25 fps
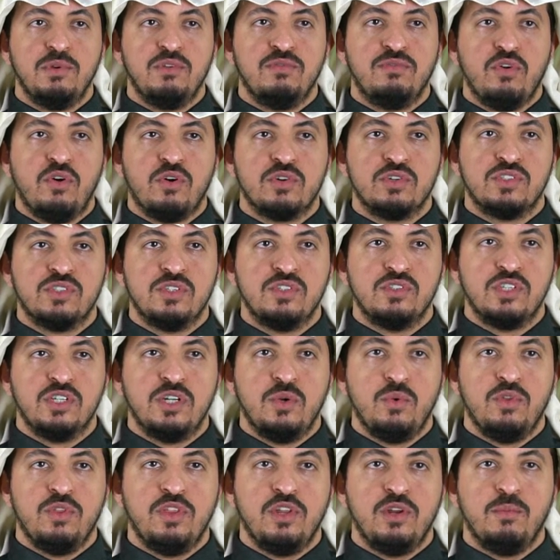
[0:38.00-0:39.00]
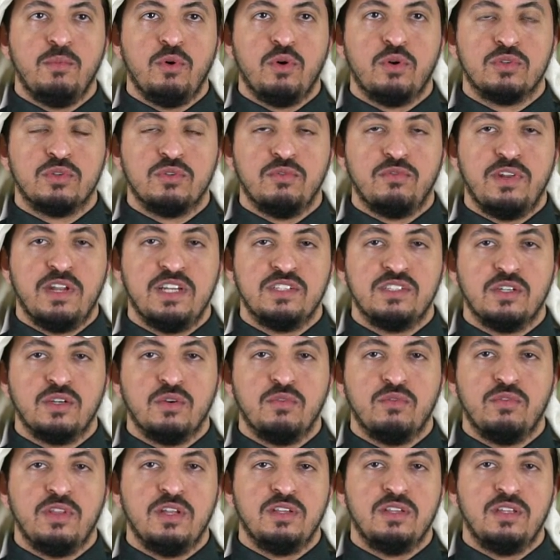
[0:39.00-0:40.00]
before century with report of
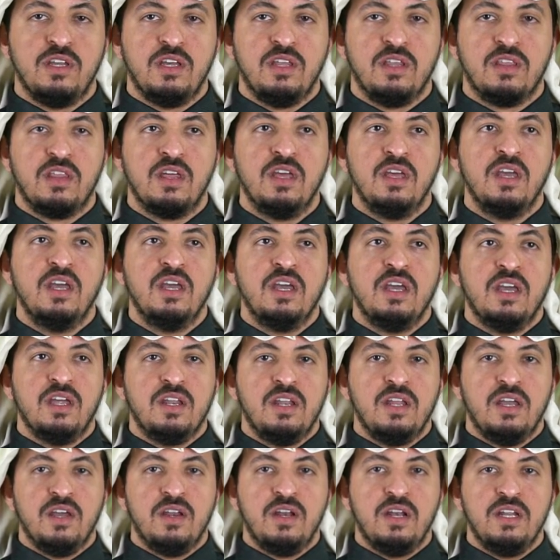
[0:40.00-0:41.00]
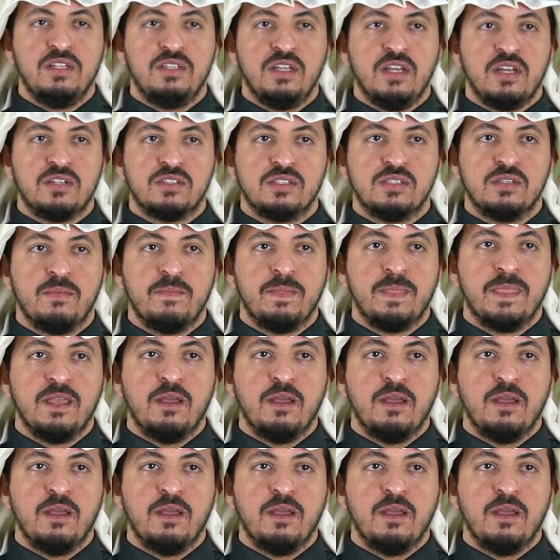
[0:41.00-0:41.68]
gnashing of the teeth in early texts.